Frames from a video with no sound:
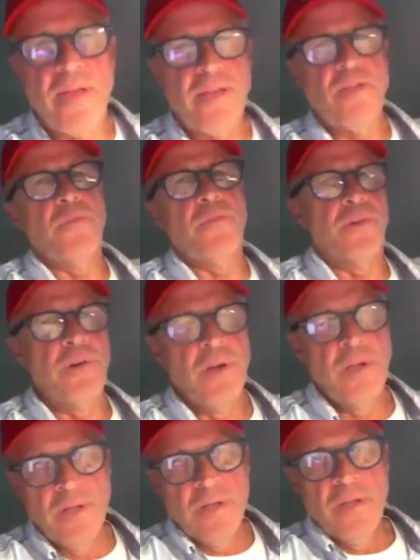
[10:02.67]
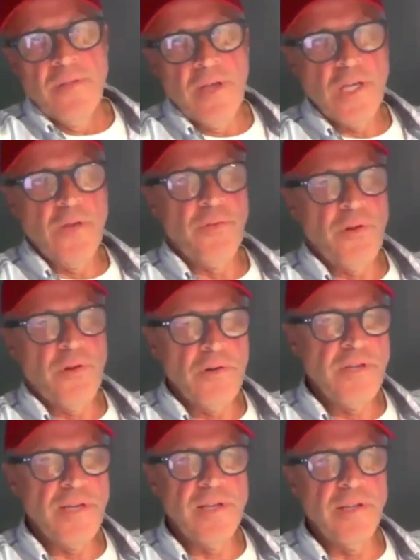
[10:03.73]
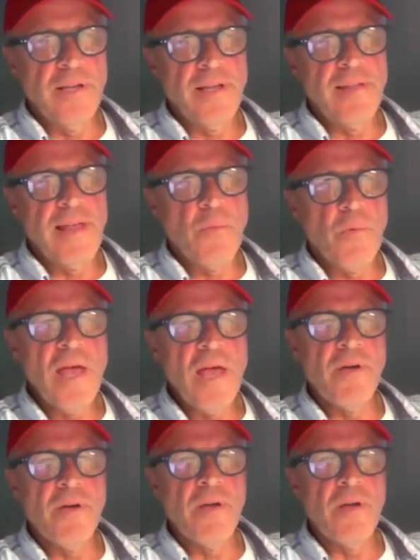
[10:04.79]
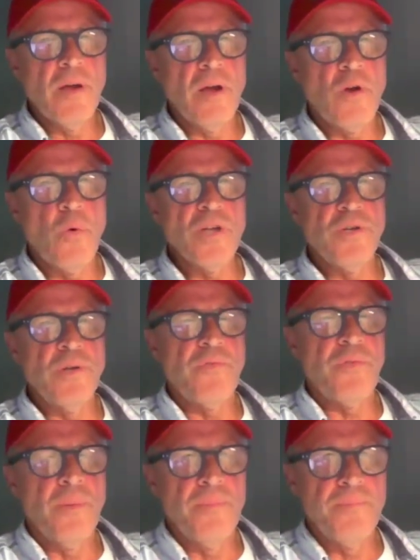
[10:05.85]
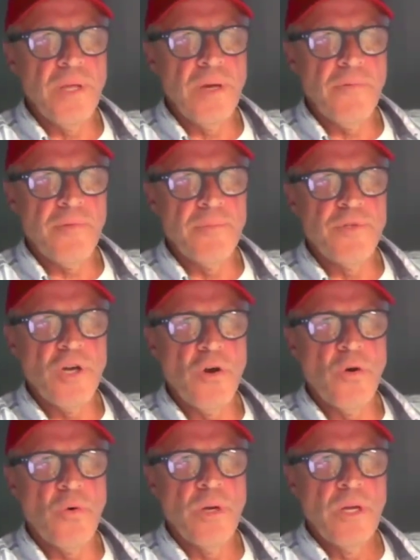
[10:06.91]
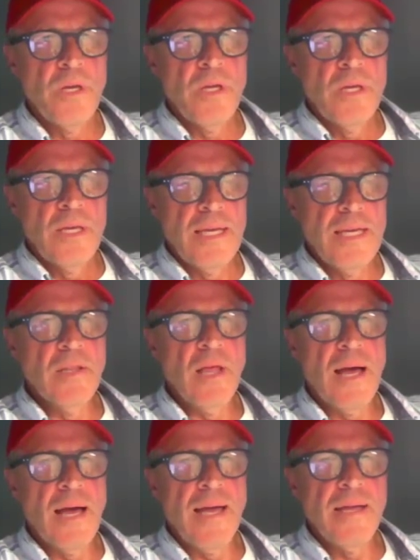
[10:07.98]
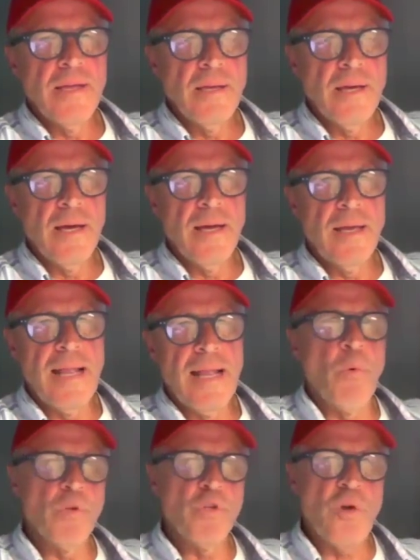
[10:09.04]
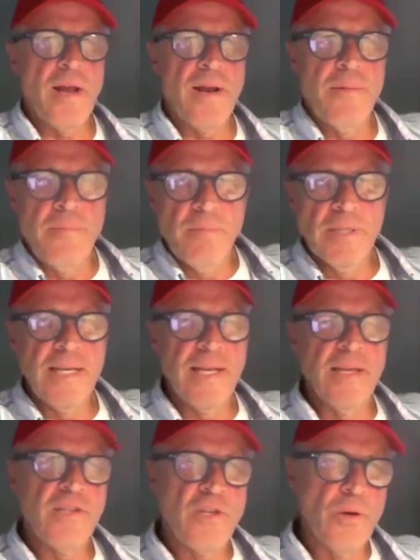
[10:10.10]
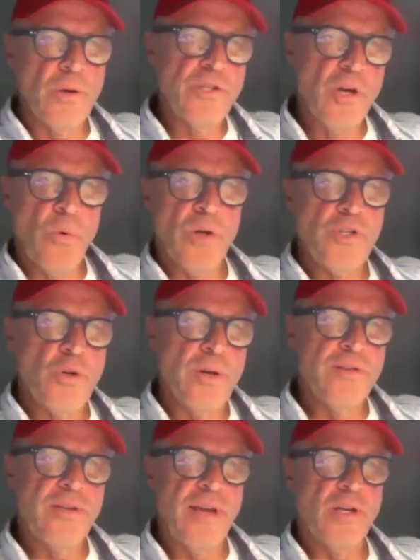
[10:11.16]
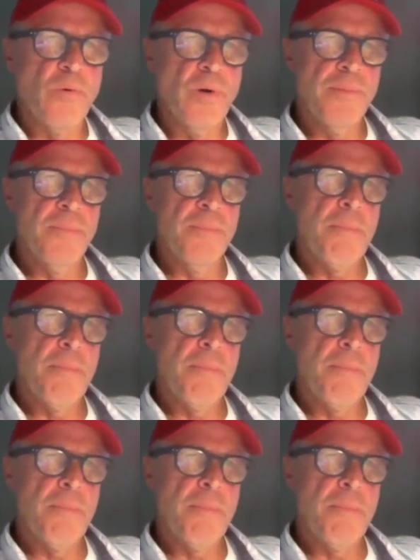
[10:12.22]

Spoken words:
Thank you for Thank you for articulating that. We have a question from Joe Eli, and I won't try to lead into it. Joe, why don't you go ahead and take it away?